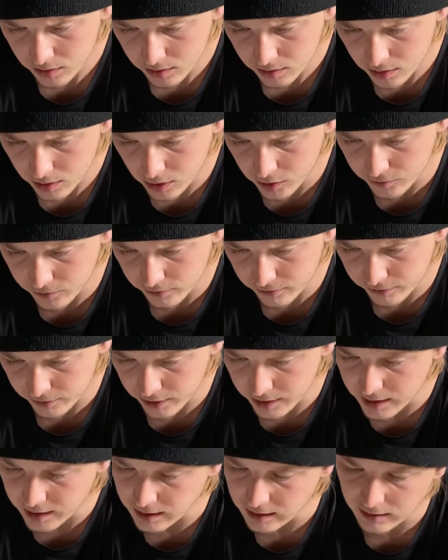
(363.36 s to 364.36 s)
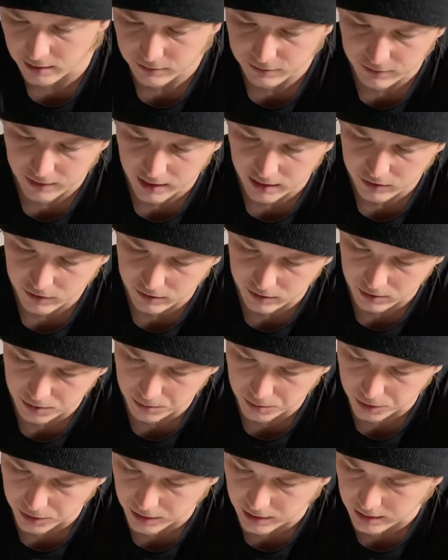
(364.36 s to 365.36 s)
over for any defects or
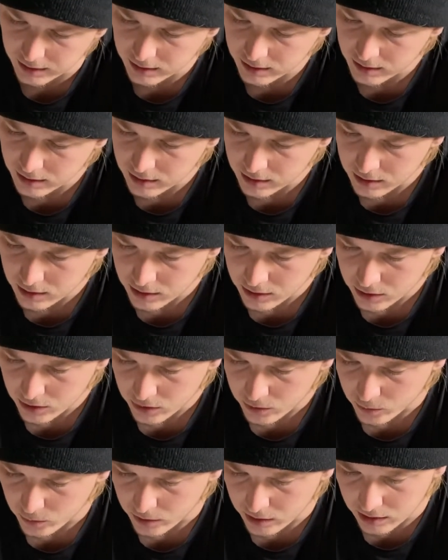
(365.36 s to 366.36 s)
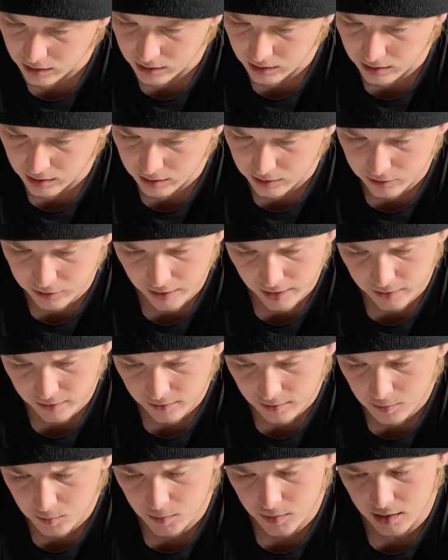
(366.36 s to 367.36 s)
debris, we ground
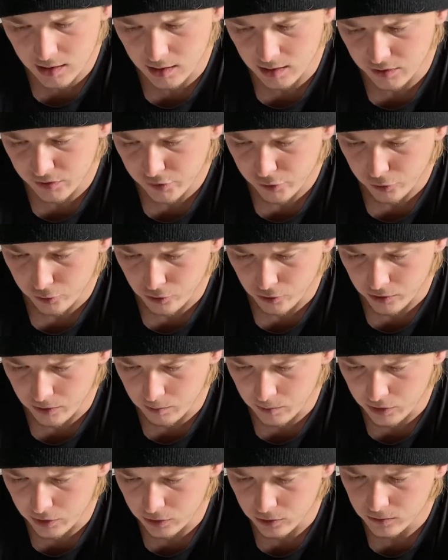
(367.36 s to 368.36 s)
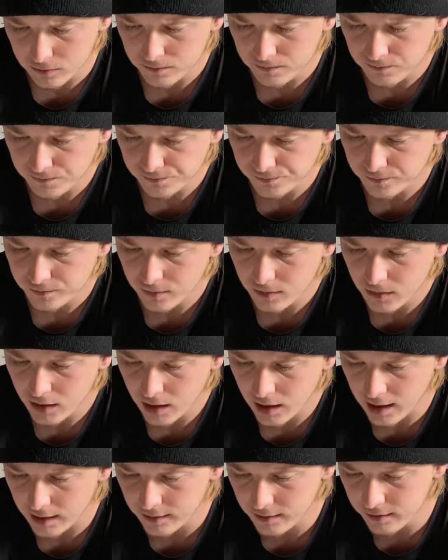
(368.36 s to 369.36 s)
them in his Corona mill.
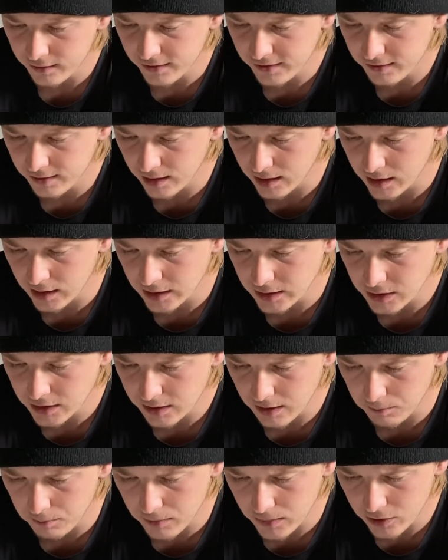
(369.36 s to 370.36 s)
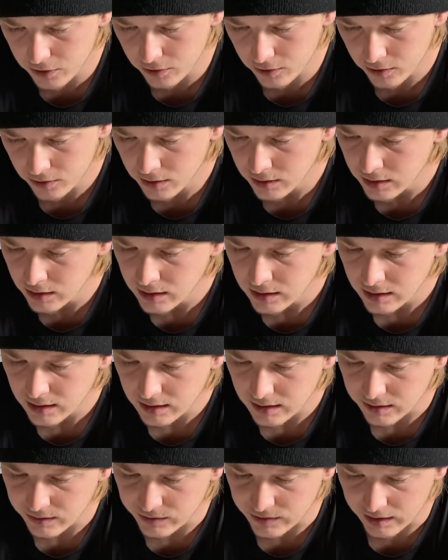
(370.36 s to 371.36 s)
At this stage, the meal
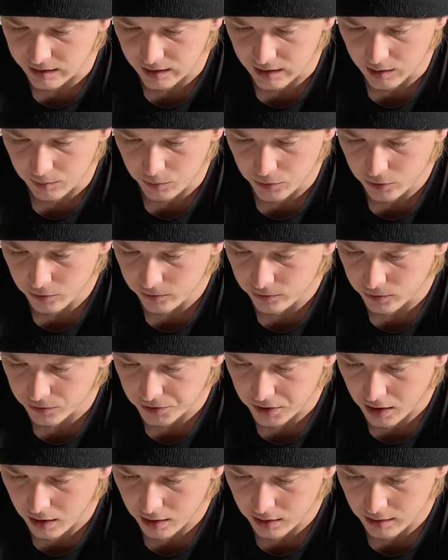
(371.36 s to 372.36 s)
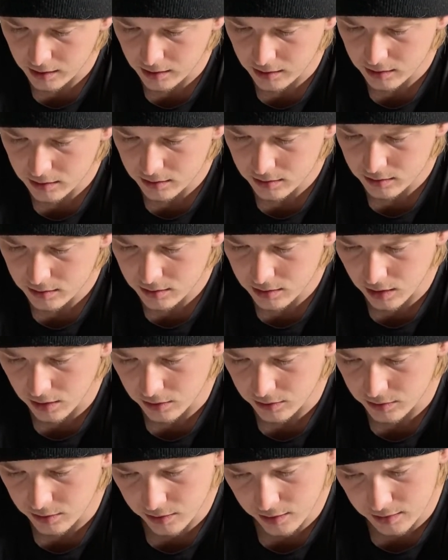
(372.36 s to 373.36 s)
is a beautiful tawny
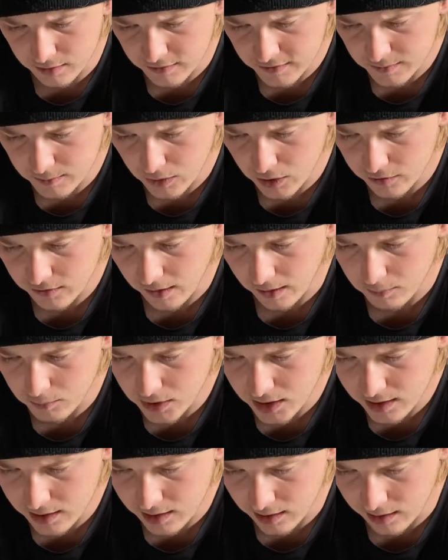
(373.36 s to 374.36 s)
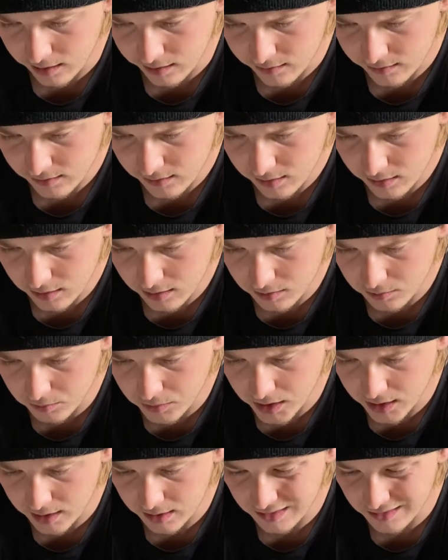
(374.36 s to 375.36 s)
color and smells like pecans,
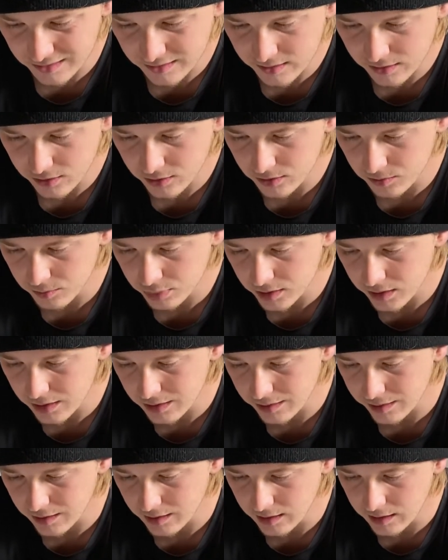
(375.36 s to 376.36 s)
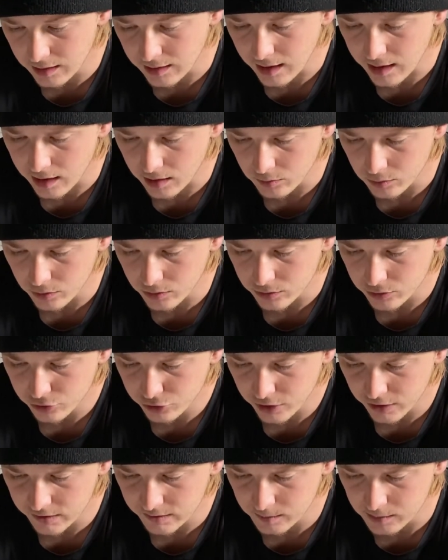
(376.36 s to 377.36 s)
but it is still completely inedible,
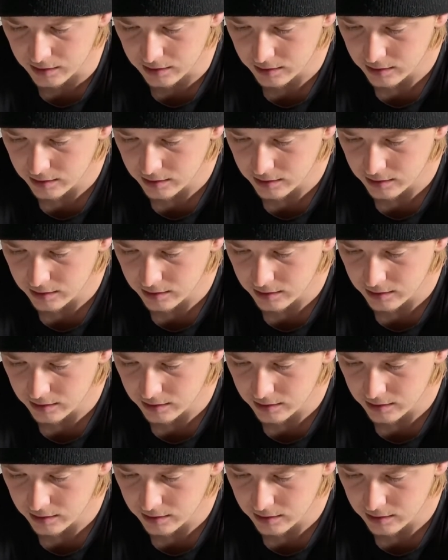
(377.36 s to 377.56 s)
trust me.